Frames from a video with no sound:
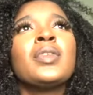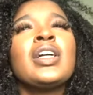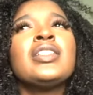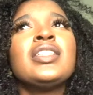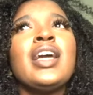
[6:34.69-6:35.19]

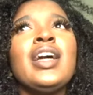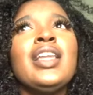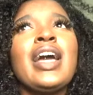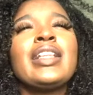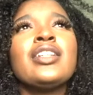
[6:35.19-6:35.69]
Cause yeah,
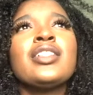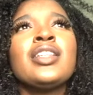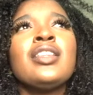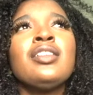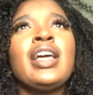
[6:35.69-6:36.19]
like there's
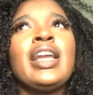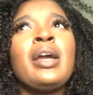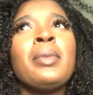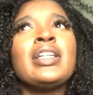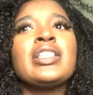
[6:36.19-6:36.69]
another lady
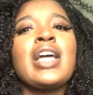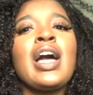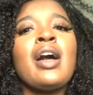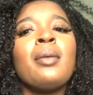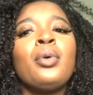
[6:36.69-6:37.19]
at my
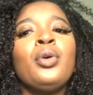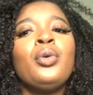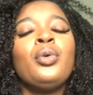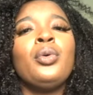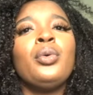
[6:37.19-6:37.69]
job
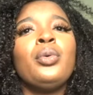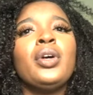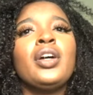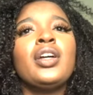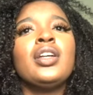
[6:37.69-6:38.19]
who,
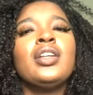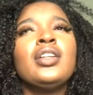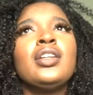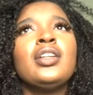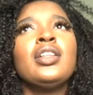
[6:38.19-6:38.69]

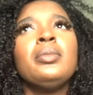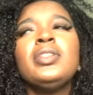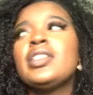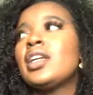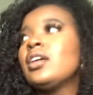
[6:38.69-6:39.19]
let me
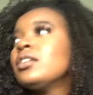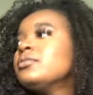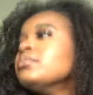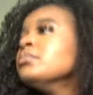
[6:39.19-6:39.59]
sit down.